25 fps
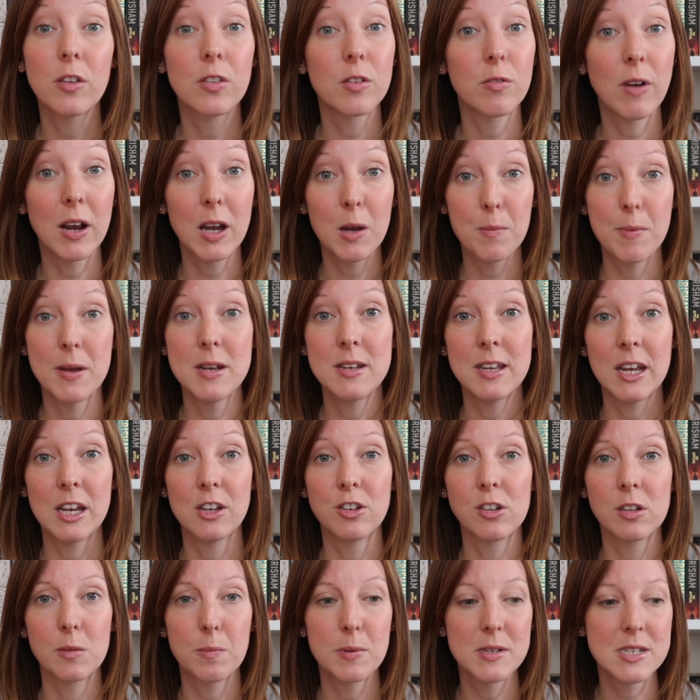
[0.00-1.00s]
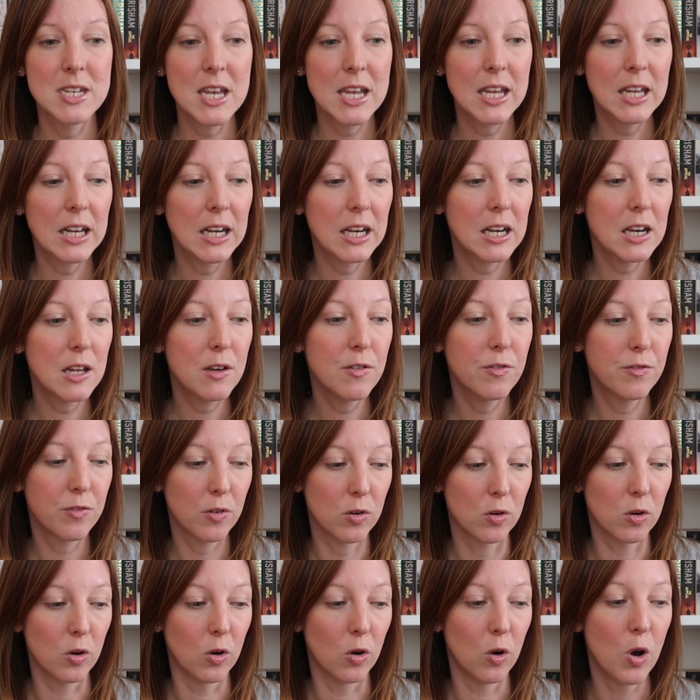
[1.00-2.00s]
other recommendations particularly
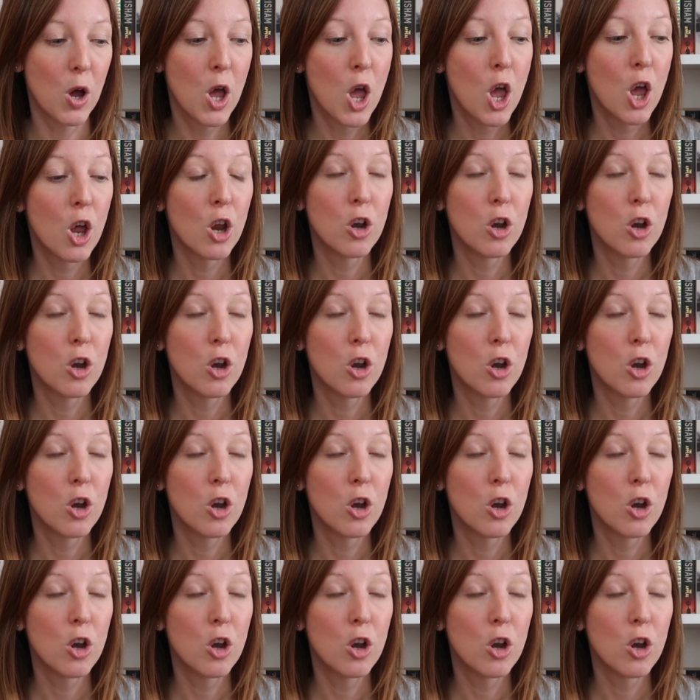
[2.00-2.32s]
for